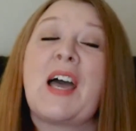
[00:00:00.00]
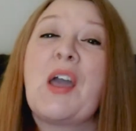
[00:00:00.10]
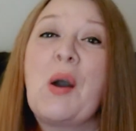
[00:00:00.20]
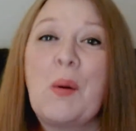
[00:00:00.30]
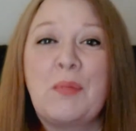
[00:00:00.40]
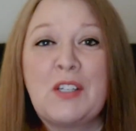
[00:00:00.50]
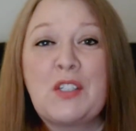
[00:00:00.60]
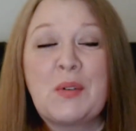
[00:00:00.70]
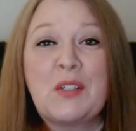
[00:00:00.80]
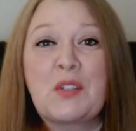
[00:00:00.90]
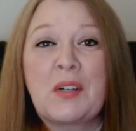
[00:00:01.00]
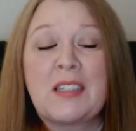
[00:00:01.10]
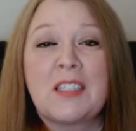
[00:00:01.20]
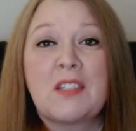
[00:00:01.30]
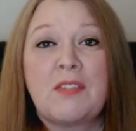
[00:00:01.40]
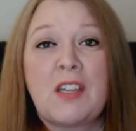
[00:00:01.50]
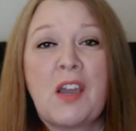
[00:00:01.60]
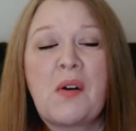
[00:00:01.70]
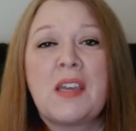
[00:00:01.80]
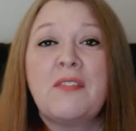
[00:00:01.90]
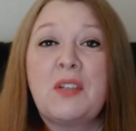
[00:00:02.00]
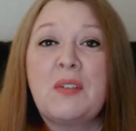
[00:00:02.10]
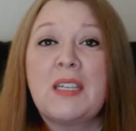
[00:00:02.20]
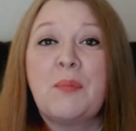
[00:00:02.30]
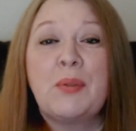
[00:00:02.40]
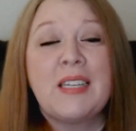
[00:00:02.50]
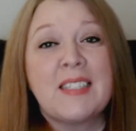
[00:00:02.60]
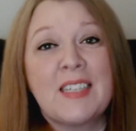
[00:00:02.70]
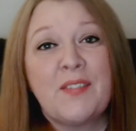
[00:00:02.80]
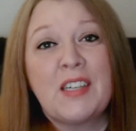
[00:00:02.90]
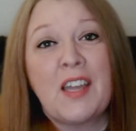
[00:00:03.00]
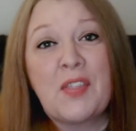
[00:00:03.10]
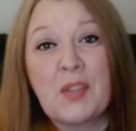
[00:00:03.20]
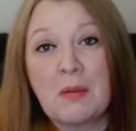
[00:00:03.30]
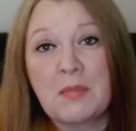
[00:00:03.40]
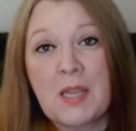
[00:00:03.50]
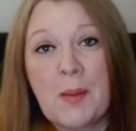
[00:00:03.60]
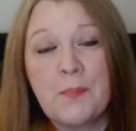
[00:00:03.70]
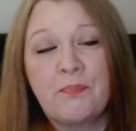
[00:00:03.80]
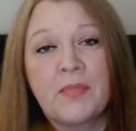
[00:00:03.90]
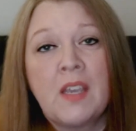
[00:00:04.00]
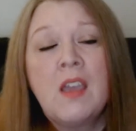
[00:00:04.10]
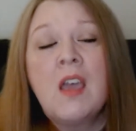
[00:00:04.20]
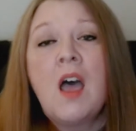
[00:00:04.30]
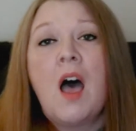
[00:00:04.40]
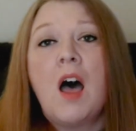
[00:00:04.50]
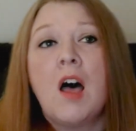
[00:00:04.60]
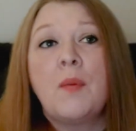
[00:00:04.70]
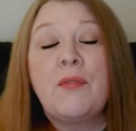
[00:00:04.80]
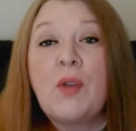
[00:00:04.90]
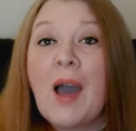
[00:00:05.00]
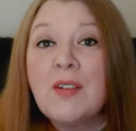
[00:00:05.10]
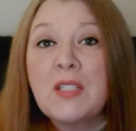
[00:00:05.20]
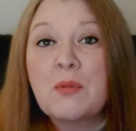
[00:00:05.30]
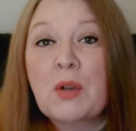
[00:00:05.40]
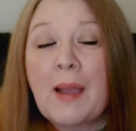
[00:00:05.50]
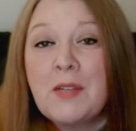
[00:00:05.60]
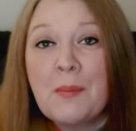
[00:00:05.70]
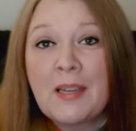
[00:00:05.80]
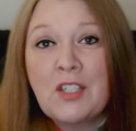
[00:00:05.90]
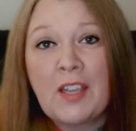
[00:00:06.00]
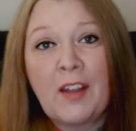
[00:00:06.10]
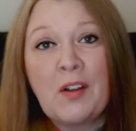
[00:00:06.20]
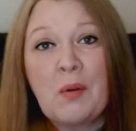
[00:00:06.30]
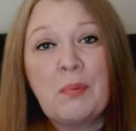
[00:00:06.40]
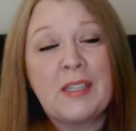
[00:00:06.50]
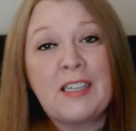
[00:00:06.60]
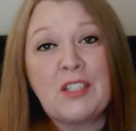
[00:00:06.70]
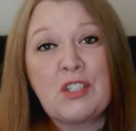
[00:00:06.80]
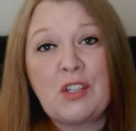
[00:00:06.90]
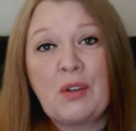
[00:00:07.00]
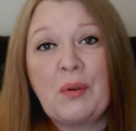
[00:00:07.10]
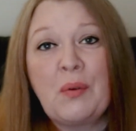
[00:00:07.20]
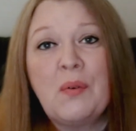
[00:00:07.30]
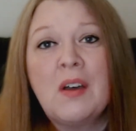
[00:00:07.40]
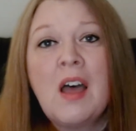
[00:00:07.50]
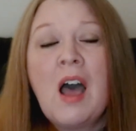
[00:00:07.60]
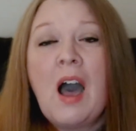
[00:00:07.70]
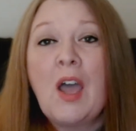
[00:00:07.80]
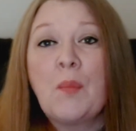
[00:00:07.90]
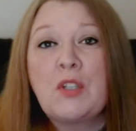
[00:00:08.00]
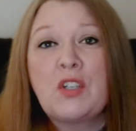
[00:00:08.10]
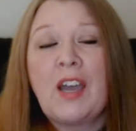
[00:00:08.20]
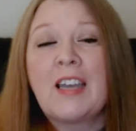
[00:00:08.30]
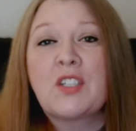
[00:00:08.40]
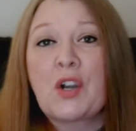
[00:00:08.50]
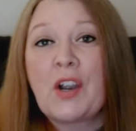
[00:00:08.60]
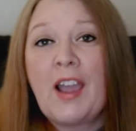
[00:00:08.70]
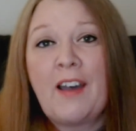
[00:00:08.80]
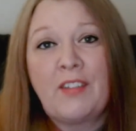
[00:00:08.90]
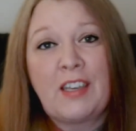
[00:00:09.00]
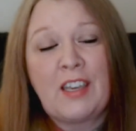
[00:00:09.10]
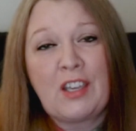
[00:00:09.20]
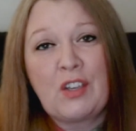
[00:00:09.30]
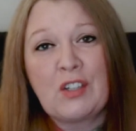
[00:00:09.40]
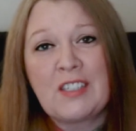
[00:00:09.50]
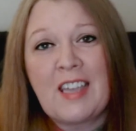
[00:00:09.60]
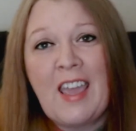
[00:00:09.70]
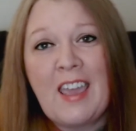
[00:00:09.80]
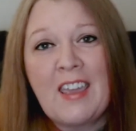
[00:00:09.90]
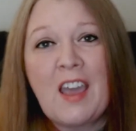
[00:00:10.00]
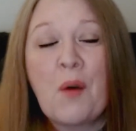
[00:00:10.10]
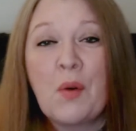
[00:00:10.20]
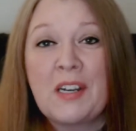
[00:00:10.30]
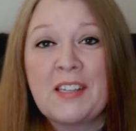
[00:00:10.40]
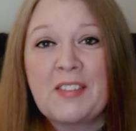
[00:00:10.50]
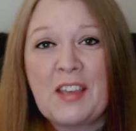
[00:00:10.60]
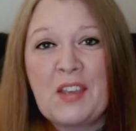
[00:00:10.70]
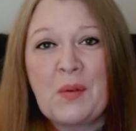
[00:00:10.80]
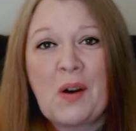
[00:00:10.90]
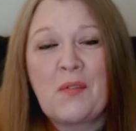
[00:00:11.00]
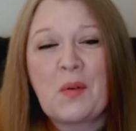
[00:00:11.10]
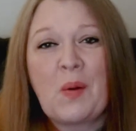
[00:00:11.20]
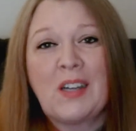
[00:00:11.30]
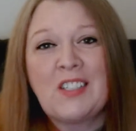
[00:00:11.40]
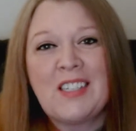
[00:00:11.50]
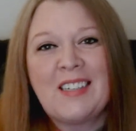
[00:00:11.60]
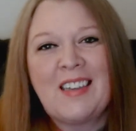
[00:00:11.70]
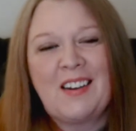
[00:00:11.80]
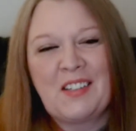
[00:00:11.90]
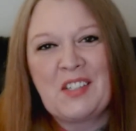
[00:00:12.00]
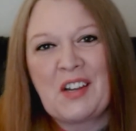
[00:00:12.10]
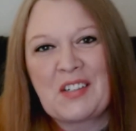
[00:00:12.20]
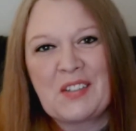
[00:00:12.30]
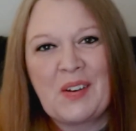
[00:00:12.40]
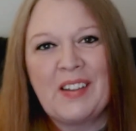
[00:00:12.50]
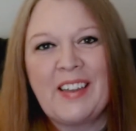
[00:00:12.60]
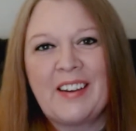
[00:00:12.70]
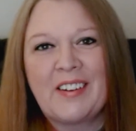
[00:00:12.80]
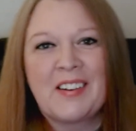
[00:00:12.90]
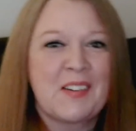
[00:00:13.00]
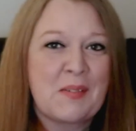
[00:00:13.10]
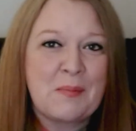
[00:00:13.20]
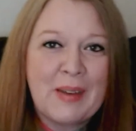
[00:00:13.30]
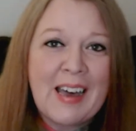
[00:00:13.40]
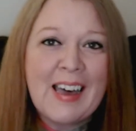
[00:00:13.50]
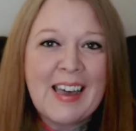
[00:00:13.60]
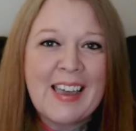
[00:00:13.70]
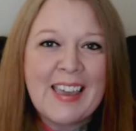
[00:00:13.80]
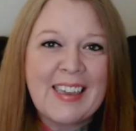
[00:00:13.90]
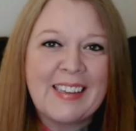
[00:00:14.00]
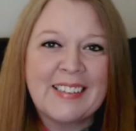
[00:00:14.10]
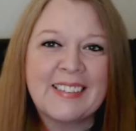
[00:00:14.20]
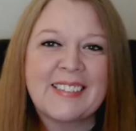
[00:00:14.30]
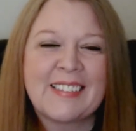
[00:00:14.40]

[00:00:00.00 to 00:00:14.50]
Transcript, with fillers: I hope that you enjoyed this video. If you did, please give it a thumbs up. Uh, if you haven't subscribed to my channel, please do. I hope that you guys are having a good day. I wanted to thank you all for watching, and I'll talk to you all later. Bye!